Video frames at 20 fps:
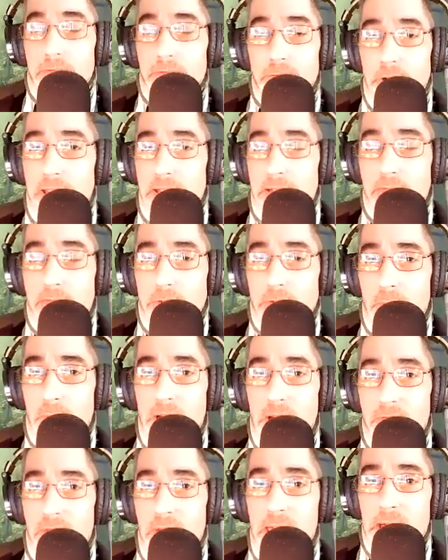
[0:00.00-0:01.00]
feet from
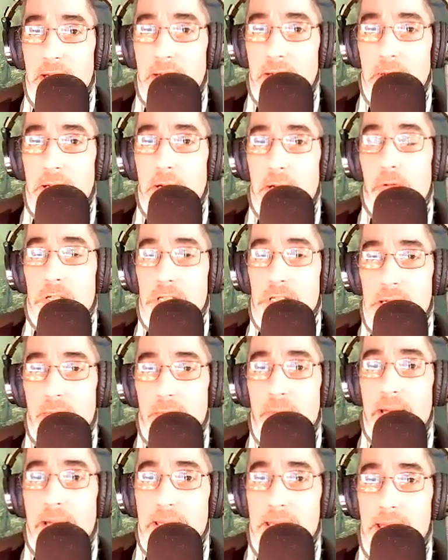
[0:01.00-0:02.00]
my van. It was in
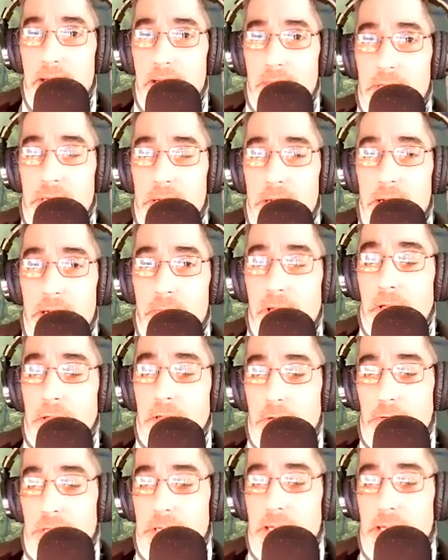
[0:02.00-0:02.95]
my campsite because those